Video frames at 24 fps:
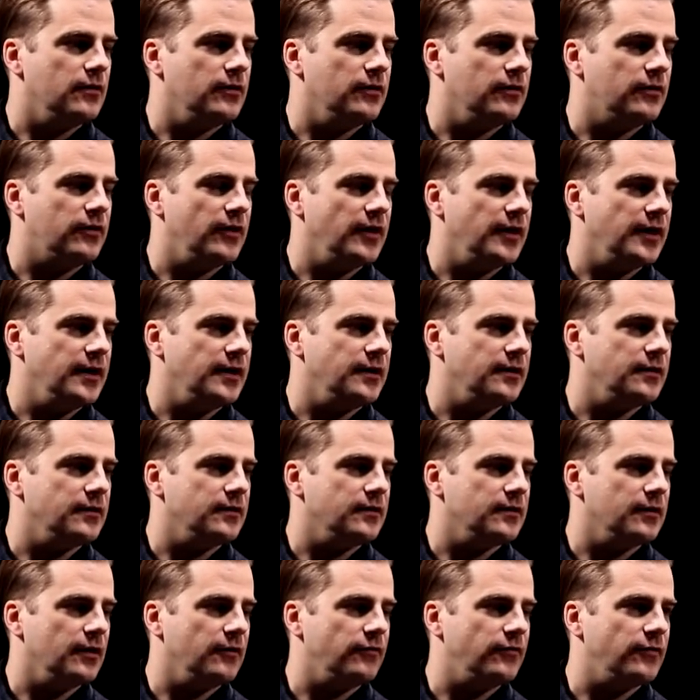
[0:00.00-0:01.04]
the
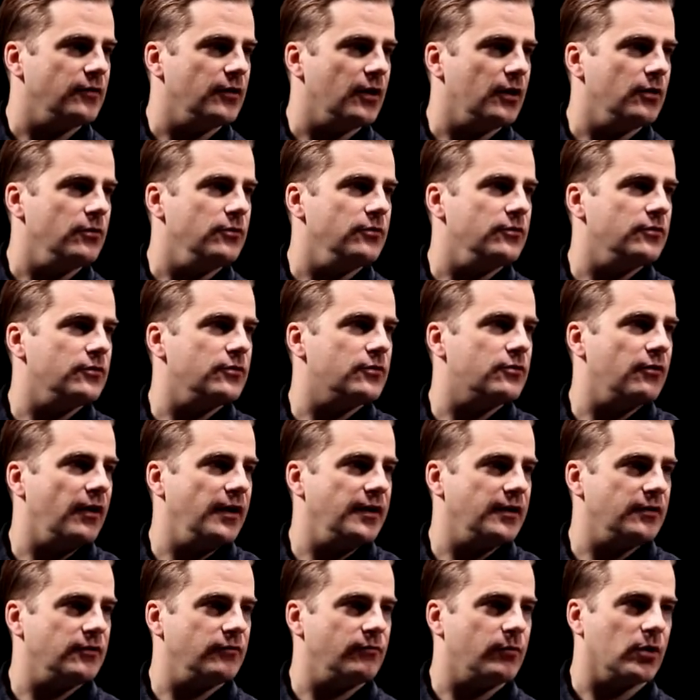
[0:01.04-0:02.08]
if you know the
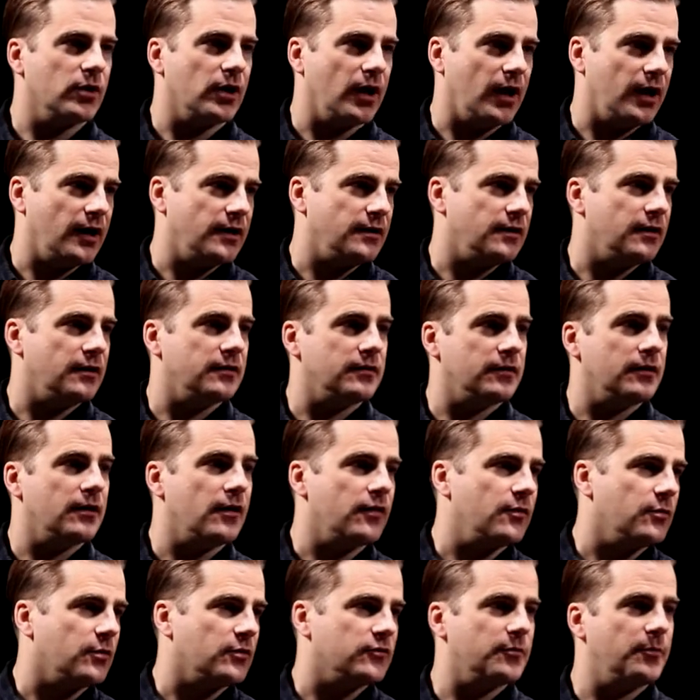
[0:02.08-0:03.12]
gradient of one line and
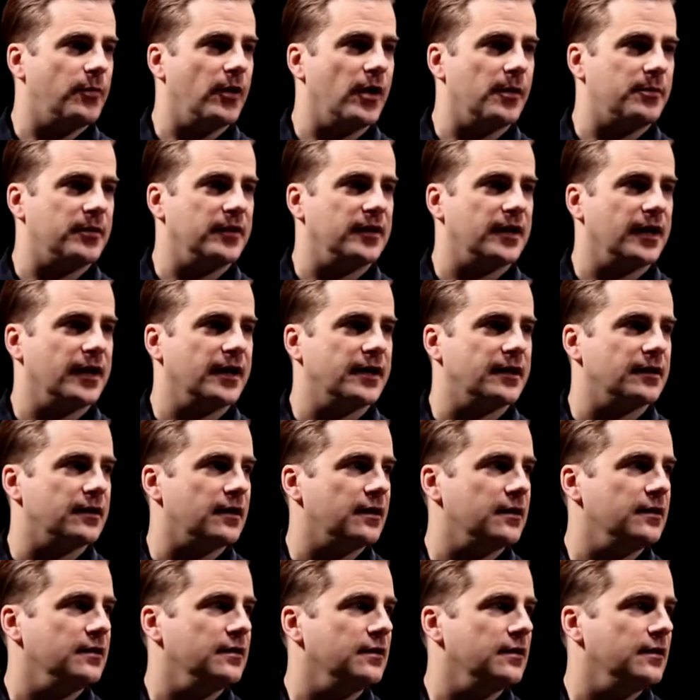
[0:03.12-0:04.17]
another one's
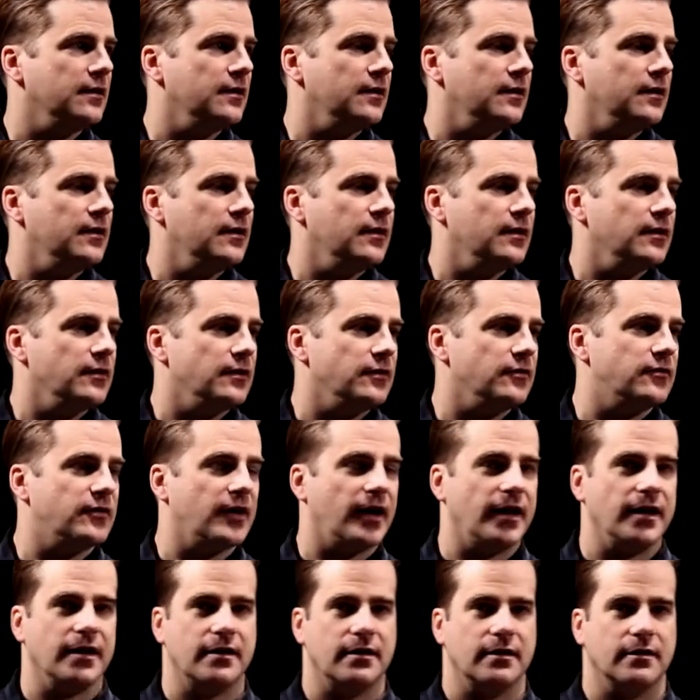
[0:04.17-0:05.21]
perpendicular, you
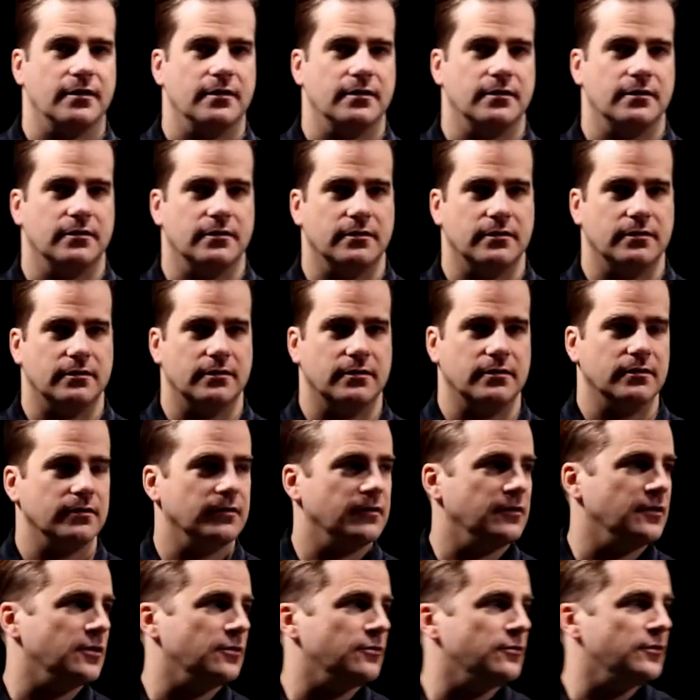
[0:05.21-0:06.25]
take
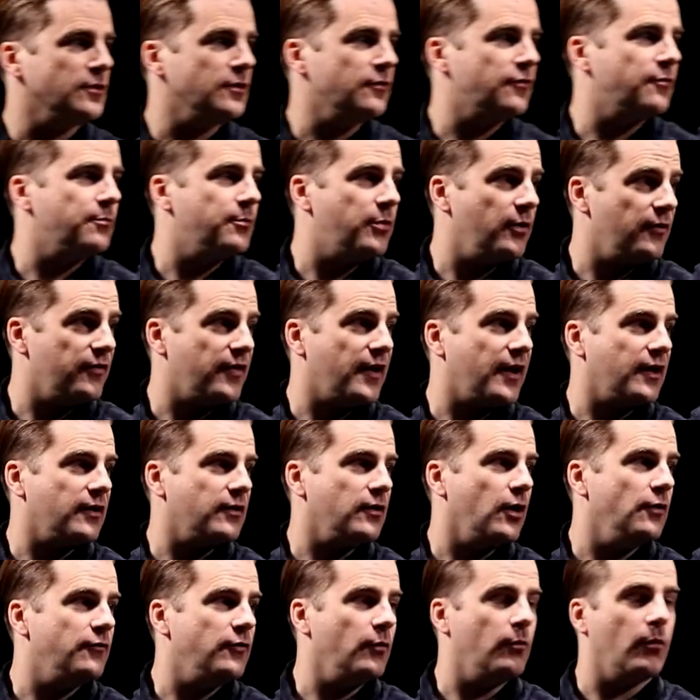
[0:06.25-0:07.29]
you, you've put that over